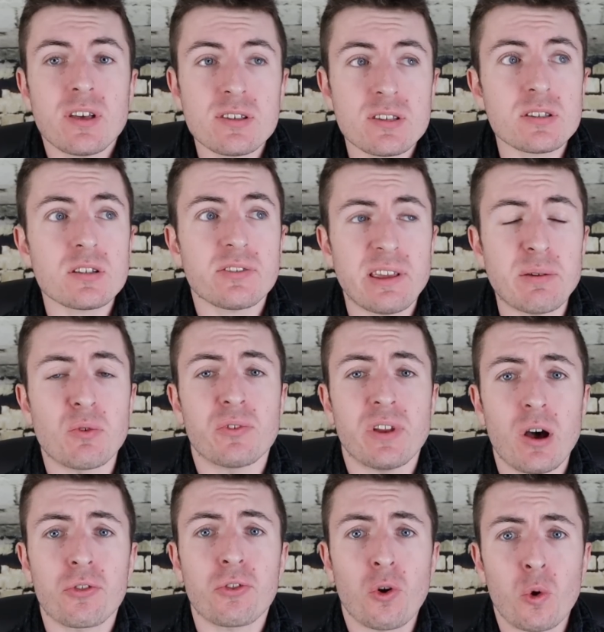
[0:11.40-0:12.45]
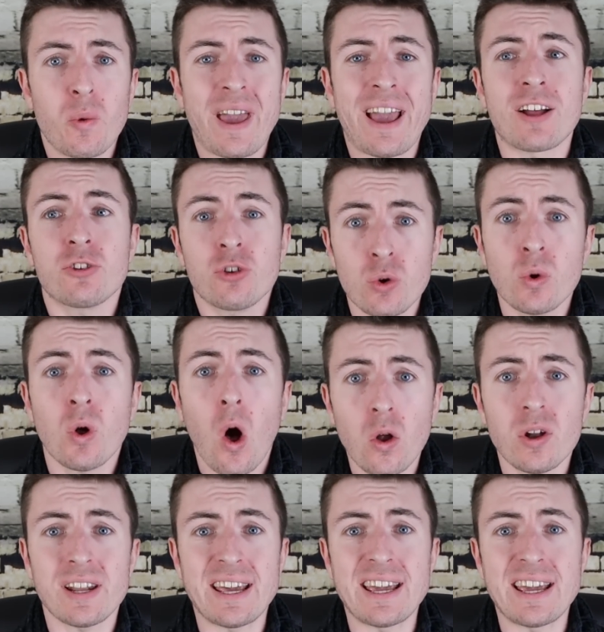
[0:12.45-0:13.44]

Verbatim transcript: no! This is a team who've now thrown away a two goal